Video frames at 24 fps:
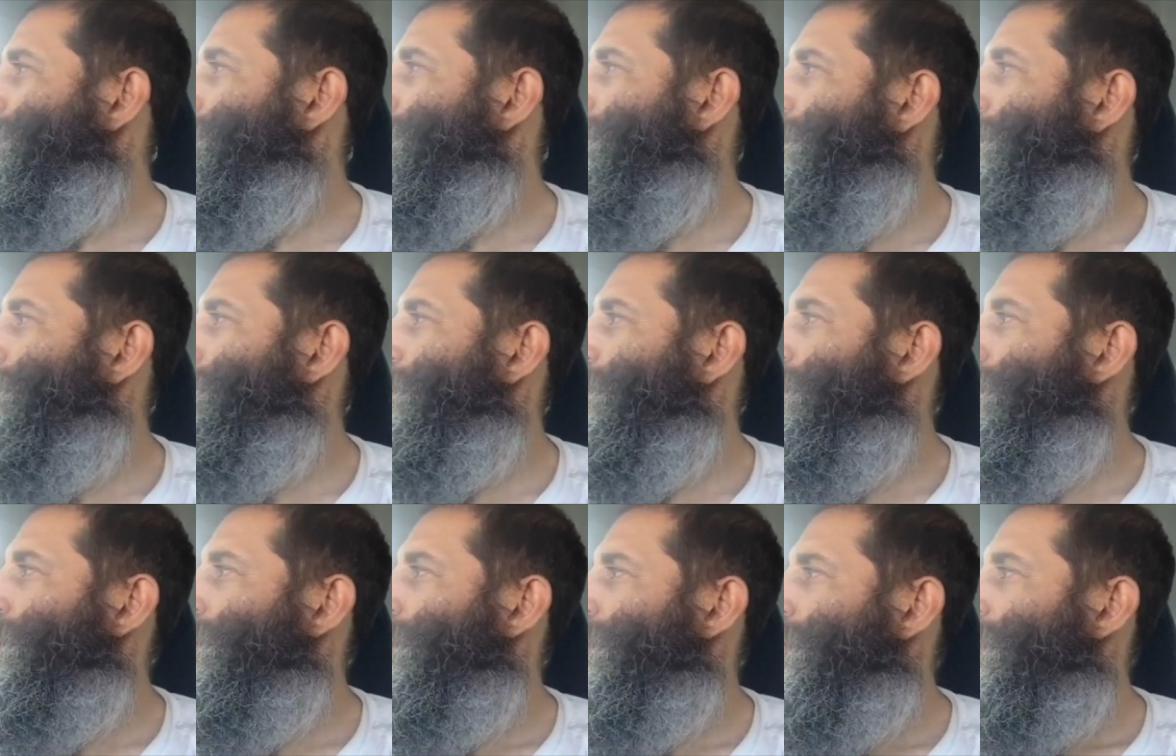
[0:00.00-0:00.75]

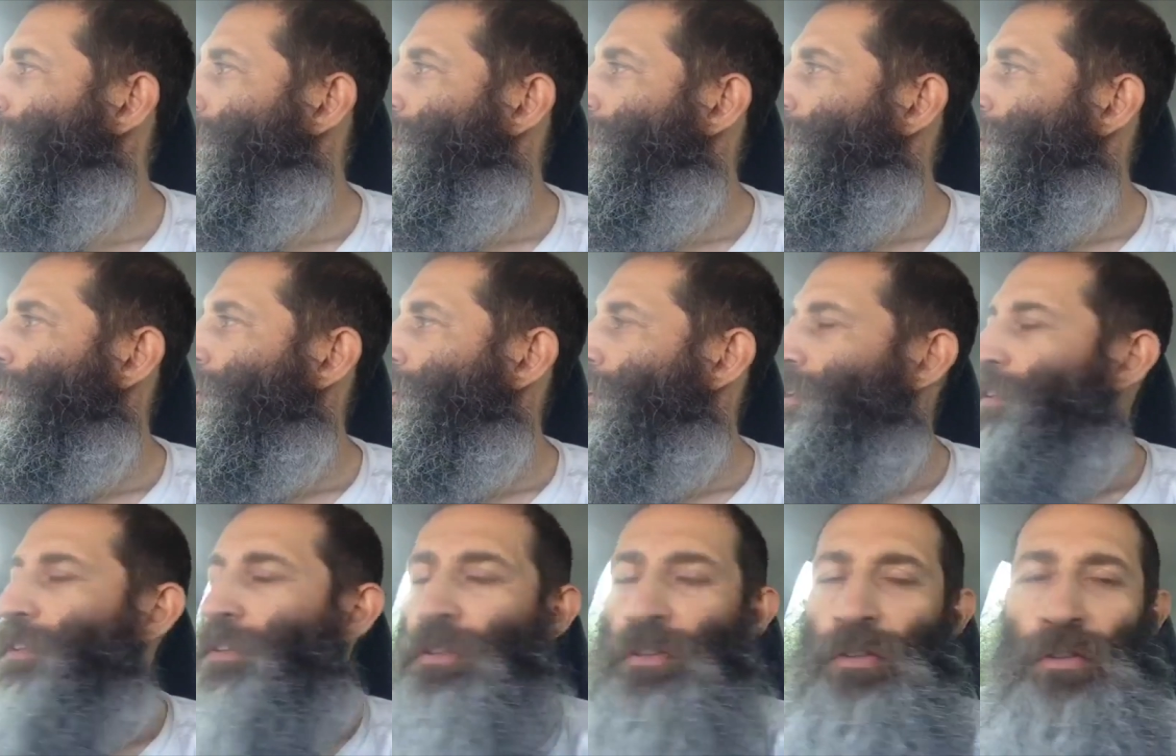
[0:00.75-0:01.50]
people
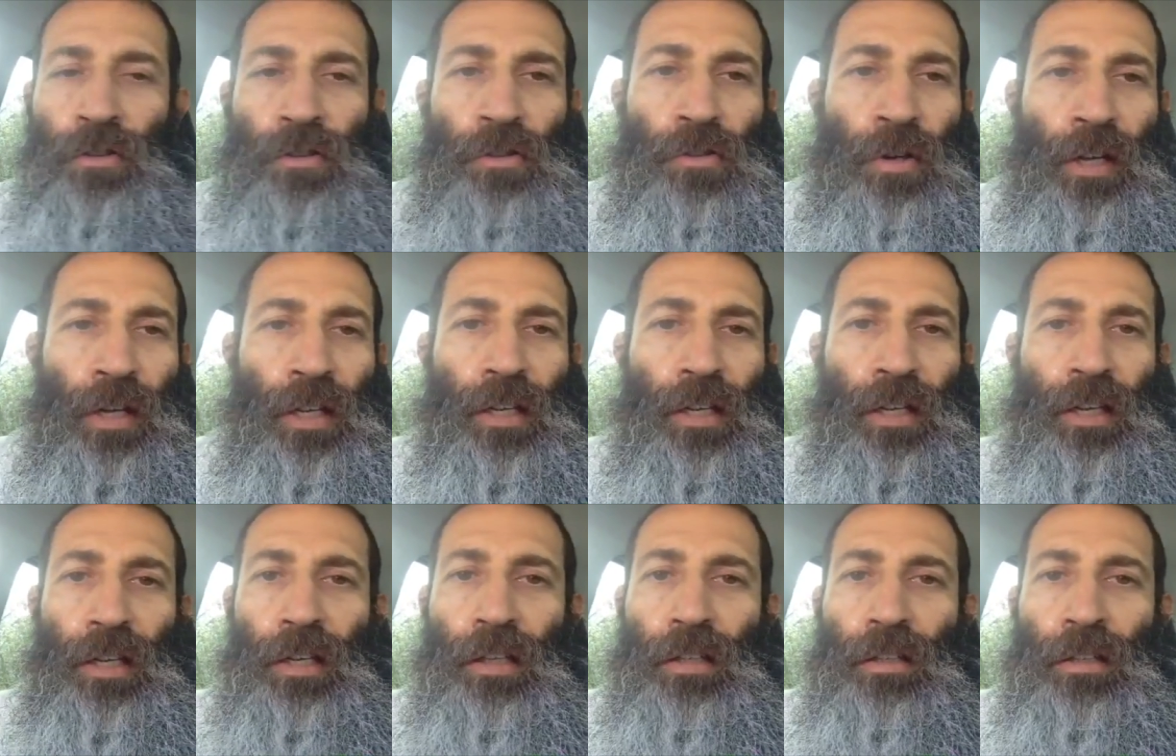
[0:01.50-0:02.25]

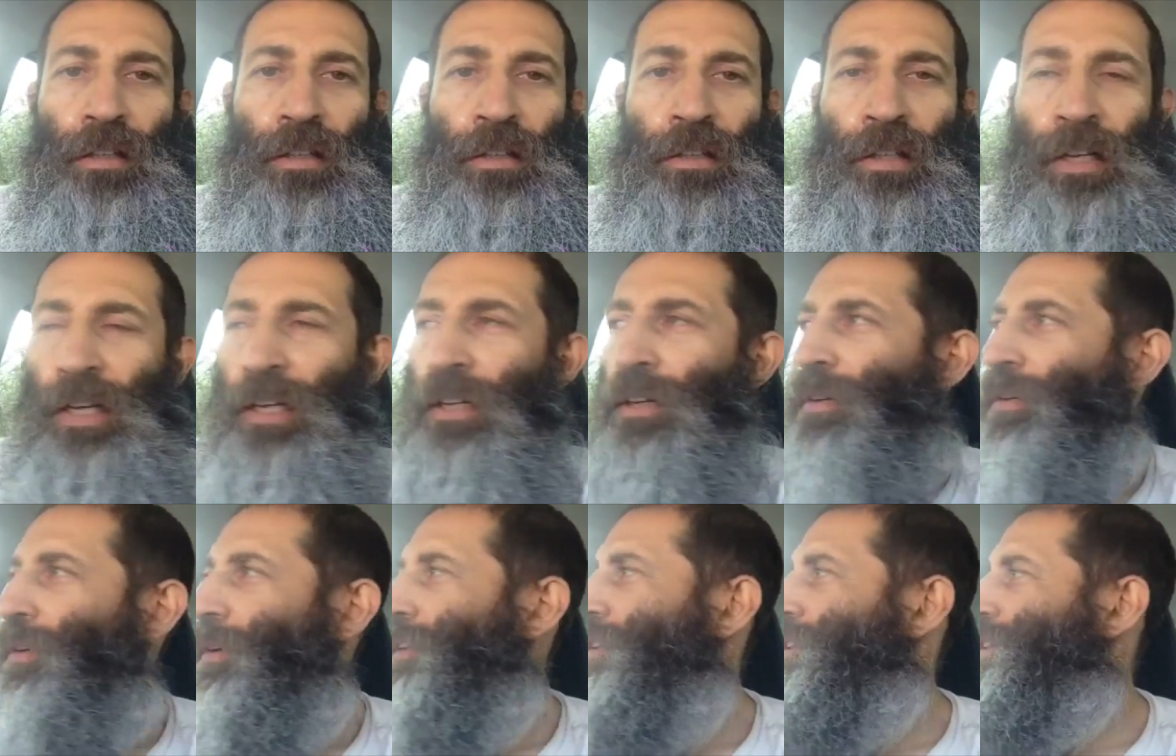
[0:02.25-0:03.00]
drinking and, and
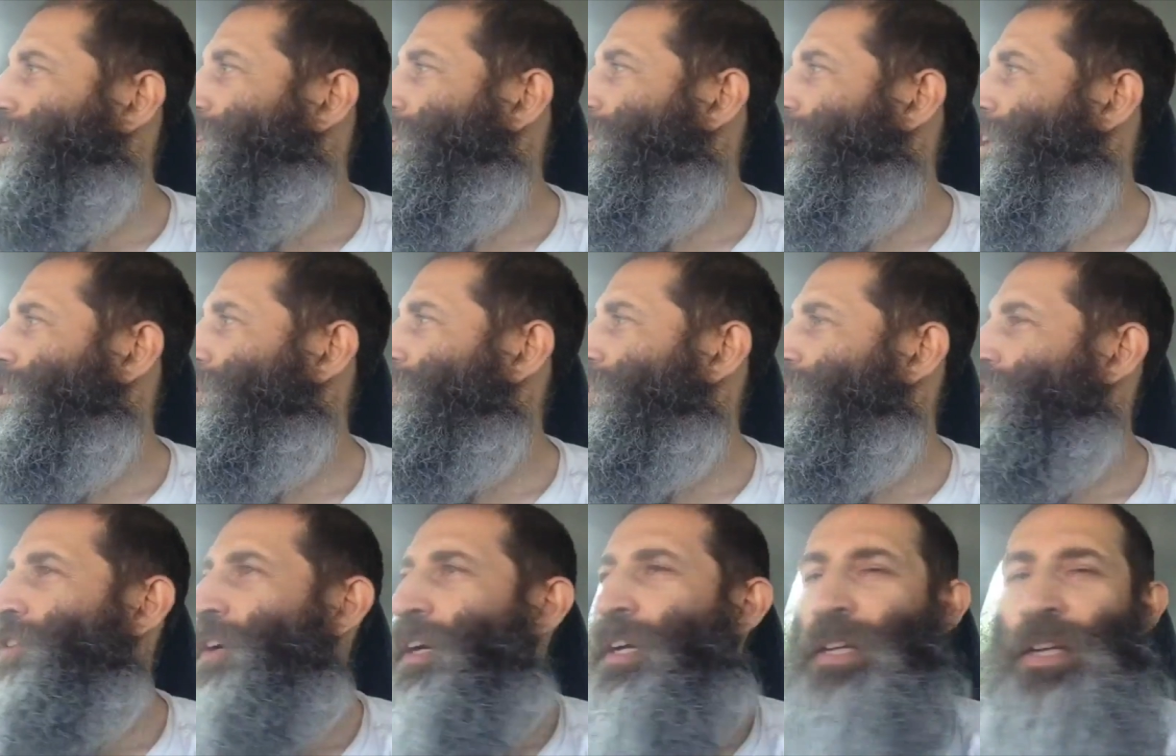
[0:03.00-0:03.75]
taking all this stuff to
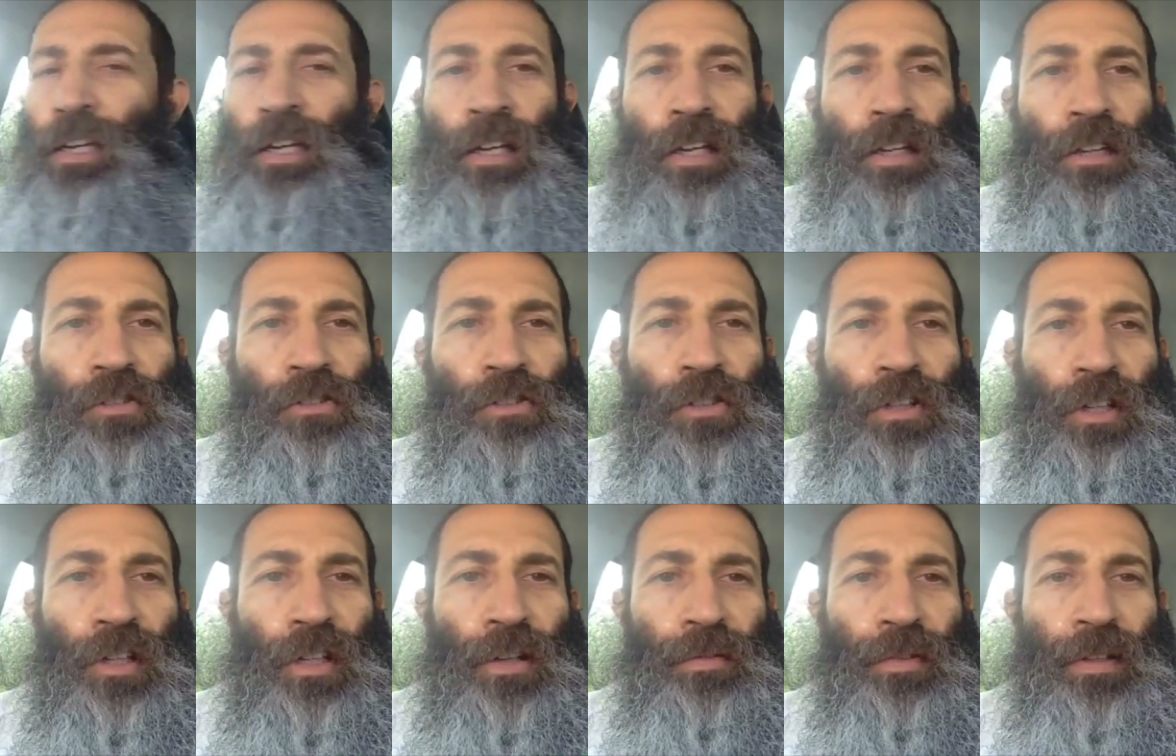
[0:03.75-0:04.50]
try to get
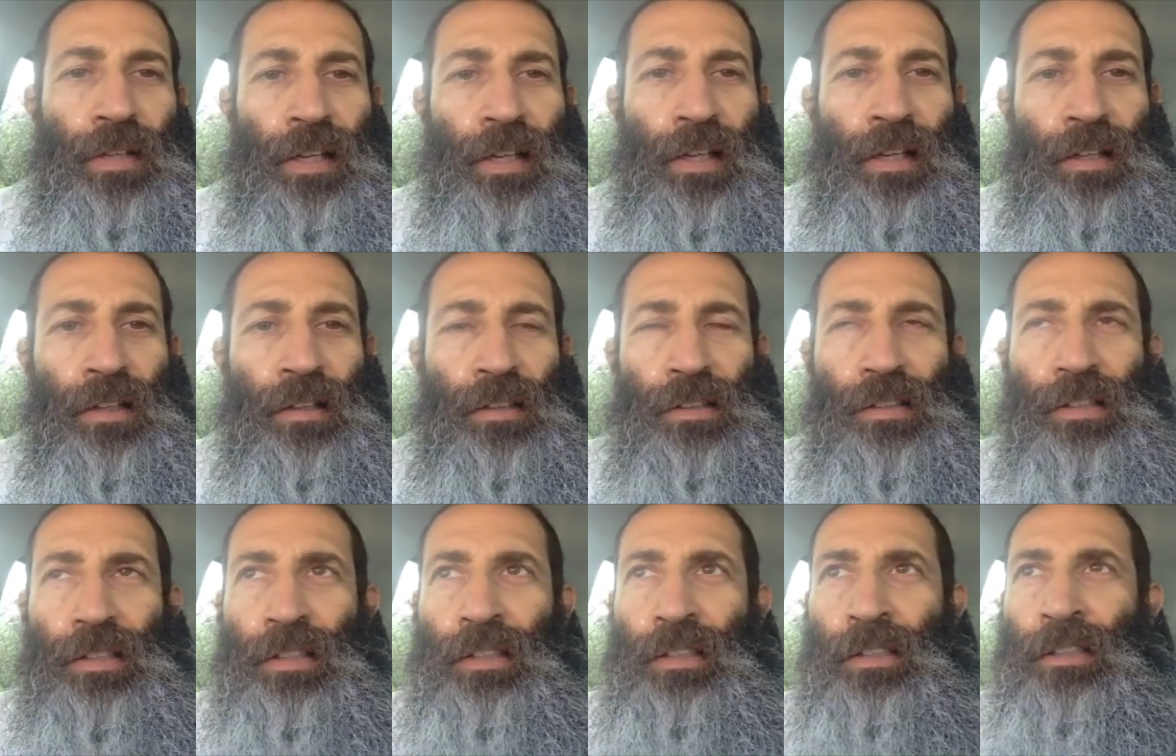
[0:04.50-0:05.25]
energy and everything
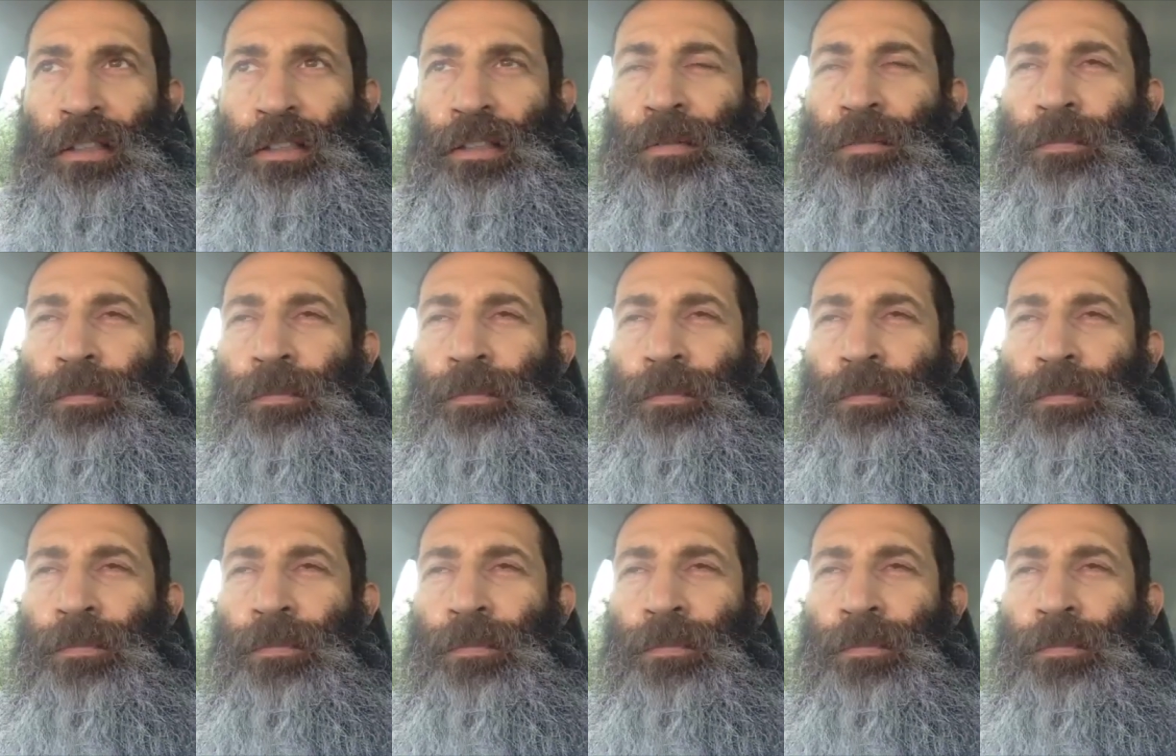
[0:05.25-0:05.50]
else. And,